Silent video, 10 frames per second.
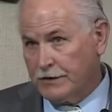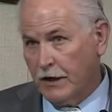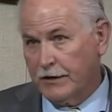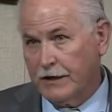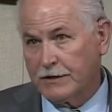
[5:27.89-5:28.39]

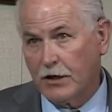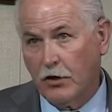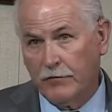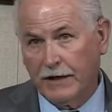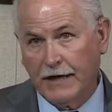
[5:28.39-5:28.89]
on this
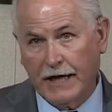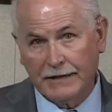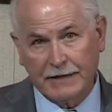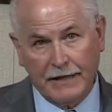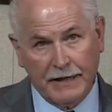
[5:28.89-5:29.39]

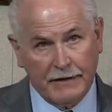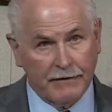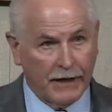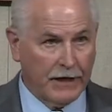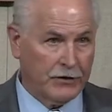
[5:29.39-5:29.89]
COVID-19
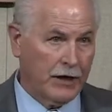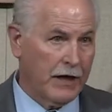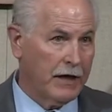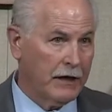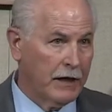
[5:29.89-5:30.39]
thing
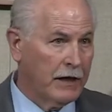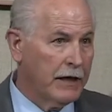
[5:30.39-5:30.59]
yet,